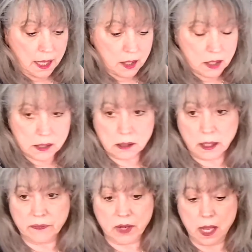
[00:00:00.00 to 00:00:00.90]
also
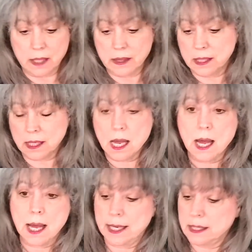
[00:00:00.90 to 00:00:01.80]
have gotten the
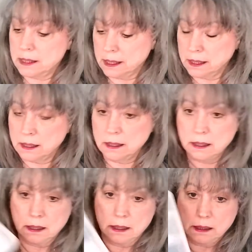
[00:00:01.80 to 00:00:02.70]
kind,
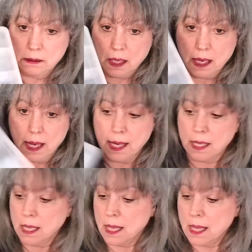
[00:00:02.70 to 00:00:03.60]
okay,
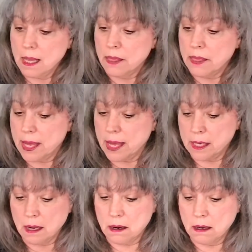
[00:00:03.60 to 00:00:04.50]
that
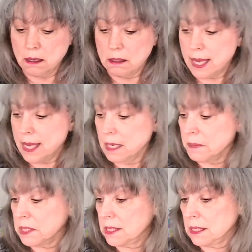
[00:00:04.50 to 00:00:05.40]
are
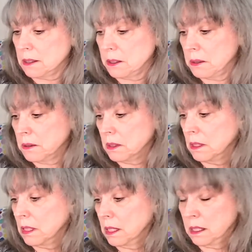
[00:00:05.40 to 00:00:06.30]
able to,
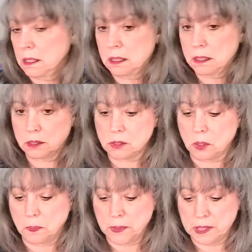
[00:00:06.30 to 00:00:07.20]
I'll just
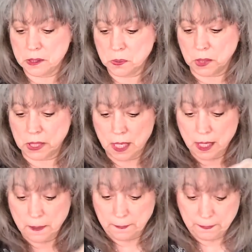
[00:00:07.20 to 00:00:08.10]
open this one up,